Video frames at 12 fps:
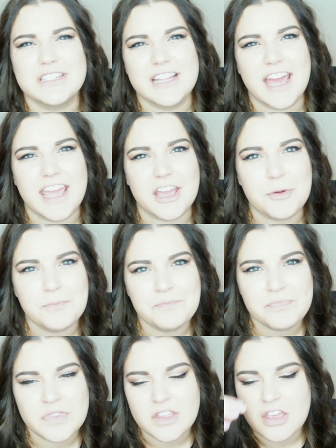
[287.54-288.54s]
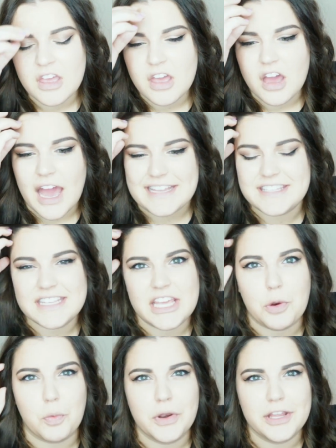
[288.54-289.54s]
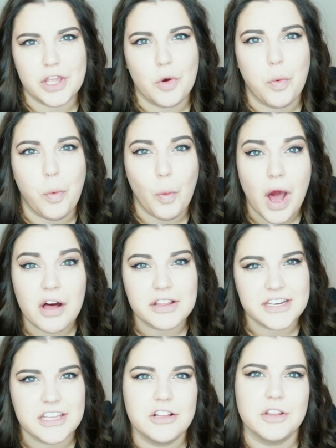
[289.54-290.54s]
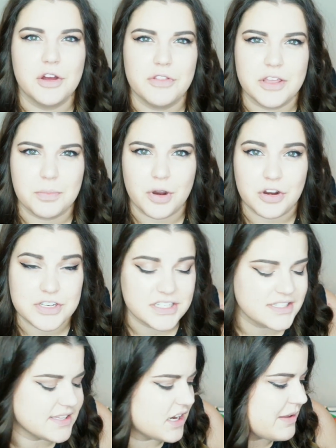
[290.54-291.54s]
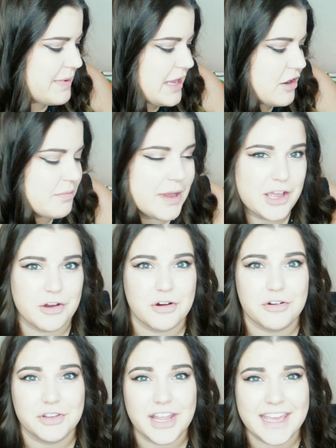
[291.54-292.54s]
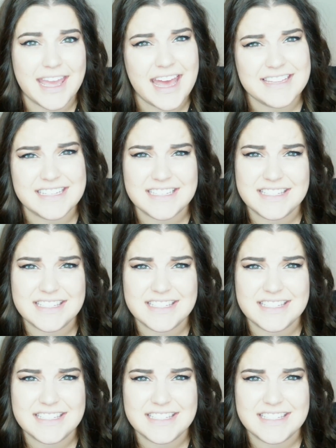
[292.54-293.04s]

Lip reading: like, I'd say like really quality clothing purchase that I made on my own, like as a